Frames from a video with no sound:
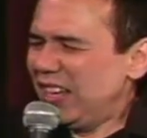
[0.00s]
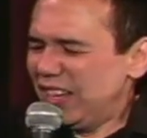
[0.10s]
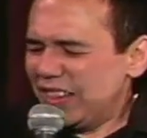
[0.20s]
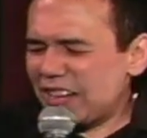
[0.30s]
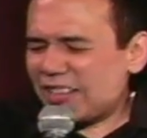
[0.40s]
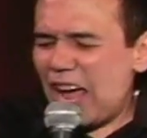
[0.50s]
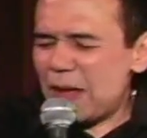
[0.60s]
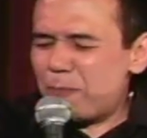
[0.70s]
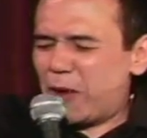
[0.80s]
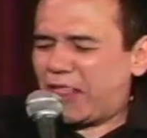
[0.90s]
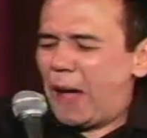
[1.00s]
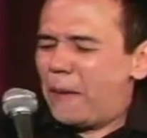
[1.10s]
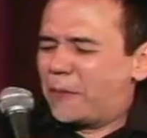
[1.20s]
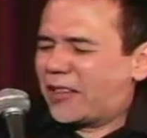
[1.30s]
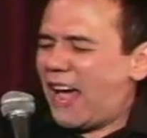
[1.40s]
The type with
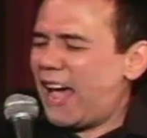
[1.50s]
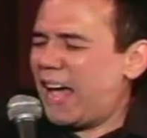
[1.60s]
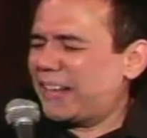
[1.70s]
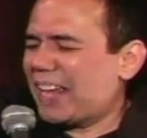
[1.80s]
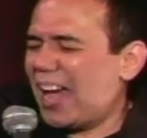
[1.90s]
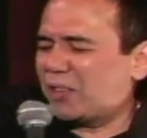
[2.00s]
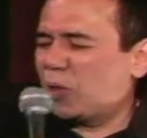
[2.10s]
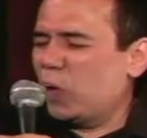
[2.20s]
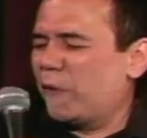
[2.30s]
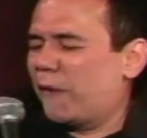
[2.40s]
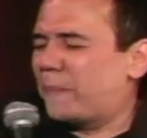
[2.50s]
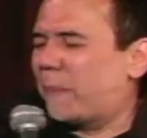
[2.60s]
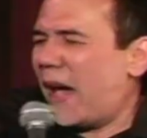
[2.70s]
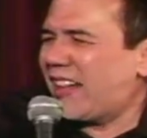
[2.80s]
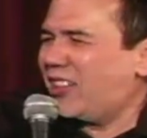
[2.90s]
the tattoo of a
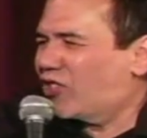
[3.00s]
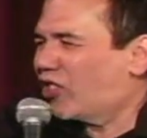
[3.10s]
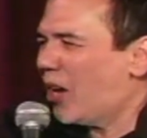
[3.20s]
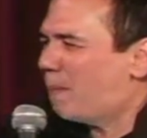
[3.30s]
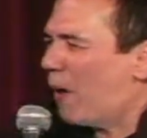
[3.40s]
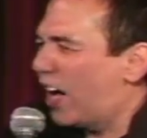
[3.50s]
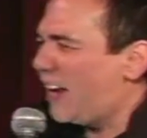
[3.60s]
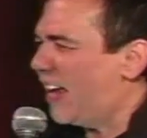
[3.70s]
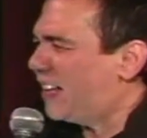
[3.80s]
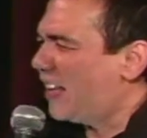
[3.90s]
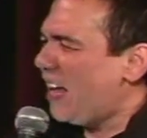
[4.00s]
battleship on it.